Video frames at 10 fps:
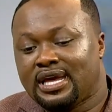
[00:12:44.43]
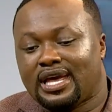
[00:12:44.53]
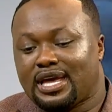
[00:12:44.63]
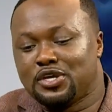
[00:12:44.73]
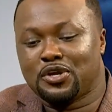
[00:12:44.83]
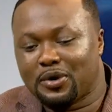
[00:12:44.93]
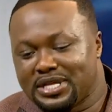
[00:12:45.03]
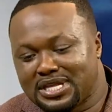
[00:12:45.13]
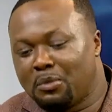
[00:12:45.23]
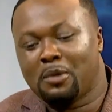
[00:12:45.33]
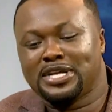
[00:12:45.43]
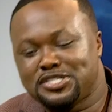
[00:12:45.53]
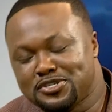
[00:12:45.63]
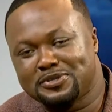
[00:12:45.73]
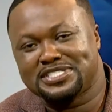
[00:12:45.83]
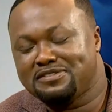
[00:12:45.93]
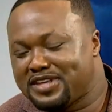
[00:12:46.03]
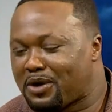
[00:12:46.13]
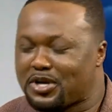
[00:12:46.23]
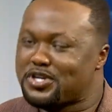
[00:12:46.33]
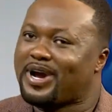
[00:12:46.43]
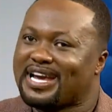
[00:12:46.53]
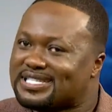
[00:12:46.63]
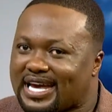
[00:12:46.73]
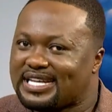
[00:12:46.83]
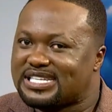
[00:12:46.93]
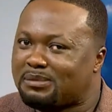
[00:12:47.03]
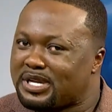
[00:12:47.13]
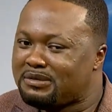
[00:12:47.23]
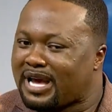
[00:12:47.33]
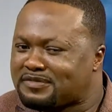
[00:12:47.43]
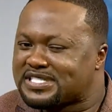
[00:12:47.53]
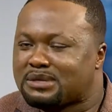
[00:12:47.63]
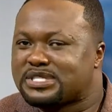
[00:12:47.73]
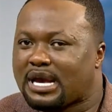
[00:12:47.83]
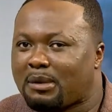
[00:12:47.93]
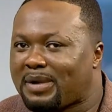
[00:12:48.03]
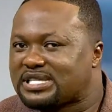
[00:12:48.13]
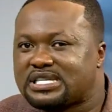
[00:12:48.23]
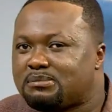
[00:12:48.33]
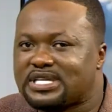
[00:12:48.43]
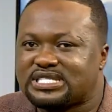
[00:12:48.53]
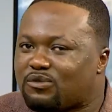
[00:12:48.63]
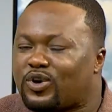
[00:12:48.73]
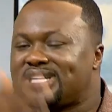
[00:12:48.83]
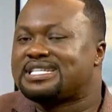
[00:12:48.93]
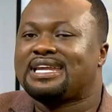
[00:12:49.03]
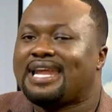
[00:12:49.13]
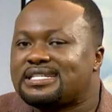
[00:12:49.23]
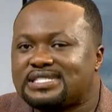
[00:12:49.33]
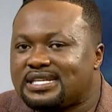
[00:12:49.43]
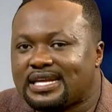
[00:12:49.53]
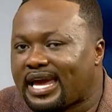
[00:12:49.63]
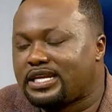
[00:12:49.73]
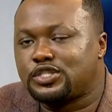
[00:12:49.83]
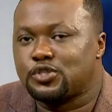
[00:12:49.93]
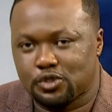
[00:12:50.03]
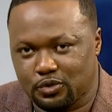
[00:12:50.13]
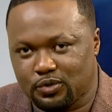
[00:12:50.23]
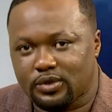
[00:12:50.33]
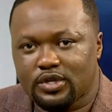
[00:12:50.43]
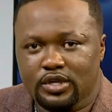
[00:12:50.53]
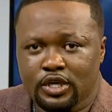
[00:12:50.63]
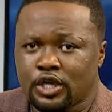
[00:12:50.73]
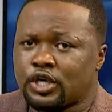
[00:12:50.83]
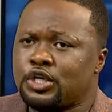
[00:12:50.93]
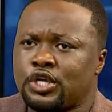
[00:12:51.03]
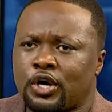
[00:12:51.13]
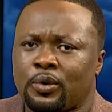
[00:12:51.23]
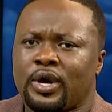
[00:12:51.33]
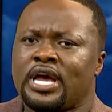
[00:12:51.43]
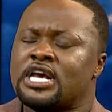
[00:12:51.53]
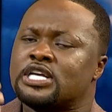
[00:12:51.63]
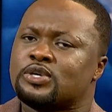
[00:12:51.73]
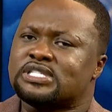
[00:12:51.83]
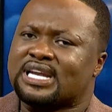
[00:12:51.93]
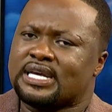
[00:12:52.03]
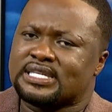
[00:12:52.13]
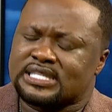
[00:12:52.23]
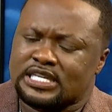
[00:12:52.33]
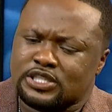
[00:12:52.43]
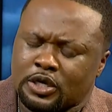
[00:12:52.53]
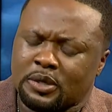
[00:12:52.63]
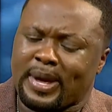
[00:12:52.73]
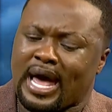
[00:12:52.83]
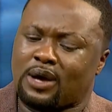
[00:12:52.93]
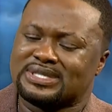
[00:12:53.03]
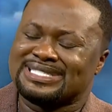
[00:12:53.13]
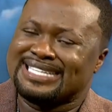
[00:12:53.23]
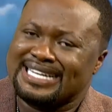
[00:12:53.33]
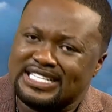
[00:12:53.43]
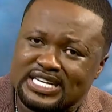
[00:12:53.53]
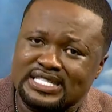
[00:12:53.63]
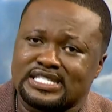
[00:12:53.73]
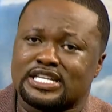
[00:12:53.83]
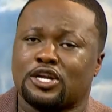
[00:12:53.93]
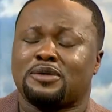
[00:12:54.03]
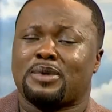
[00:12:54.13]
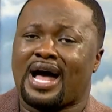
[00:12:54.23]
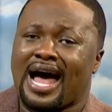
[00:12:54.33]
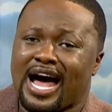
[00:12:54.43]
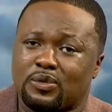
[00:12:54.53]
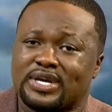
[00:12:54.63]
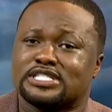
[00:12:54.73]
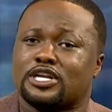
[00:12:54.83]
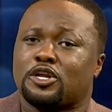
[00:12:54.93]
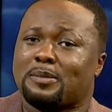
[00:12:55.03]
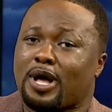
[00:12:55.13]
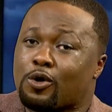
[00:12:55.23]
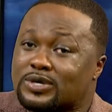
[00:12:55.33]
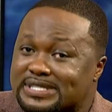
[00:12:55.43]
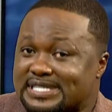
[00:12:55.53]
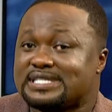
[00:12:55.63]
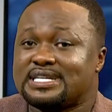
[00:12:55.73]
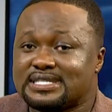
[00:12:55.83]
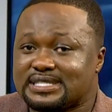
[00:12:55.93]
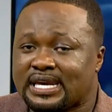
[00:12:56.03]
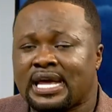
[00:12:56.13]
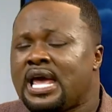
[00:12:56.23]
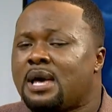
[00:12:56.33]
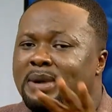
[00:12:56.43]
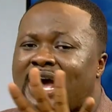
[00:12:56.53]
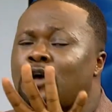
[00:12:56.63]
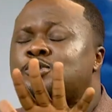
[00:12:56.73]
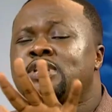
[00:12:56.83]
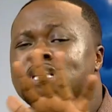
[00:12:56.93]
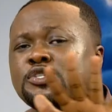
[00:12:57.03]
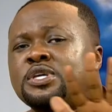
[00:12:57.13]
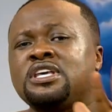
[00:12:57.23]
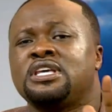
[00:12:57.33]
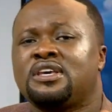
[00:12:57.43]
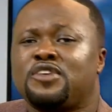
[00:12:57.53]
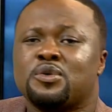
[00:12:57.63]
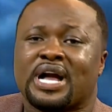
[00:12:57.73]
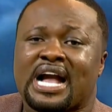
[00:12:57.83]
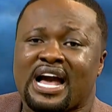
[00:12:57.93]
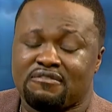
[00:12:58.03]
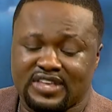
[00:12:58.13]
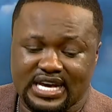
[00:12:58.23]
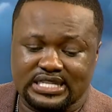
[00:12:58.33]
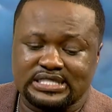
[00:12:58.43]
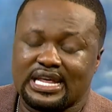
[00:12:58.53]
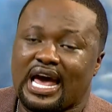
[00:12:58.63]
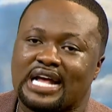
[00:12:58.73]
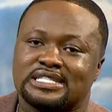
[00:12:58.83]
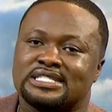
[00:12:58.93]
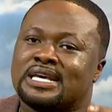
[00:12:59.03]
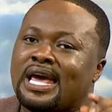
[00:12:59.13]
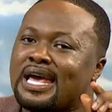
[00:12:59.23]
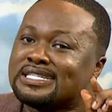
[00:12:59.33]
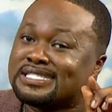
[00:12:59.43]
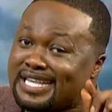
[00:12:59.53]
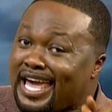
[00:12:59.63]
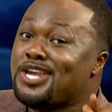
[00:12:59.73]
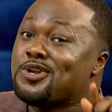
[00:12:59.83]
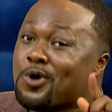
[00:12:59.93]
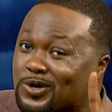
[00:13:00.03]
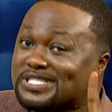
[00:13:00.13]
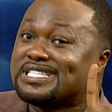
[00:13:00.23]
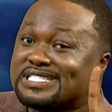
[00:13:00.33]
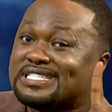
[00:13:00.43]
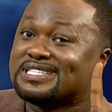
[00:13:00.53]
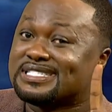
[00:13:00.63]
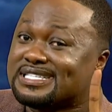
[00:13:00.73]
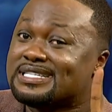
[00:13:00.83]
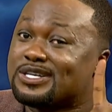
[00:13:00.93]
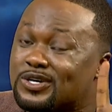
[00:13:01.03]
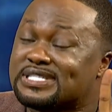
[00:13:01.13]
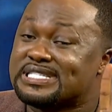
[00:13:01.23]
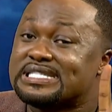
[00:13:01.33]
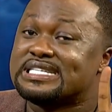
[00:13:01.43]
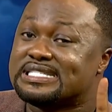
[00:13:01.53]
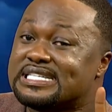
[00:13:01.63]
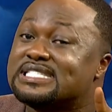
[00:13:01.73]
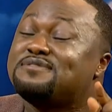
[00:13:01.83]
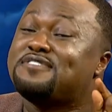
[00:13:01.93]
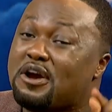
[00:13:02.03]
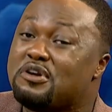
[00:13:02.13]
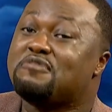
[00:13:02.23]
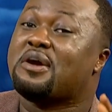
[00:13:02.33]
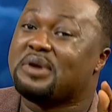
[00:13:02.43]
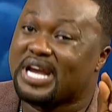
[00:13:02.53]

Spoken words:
in the moment you receive the award, you are excited. But after some time, I'm asking myself, what is the next thing that I need to do? So it's a lot about diligence, it's a lot about hard work, it's a lot about consistency. But I also need to give you a caveat that staying consistent is very, very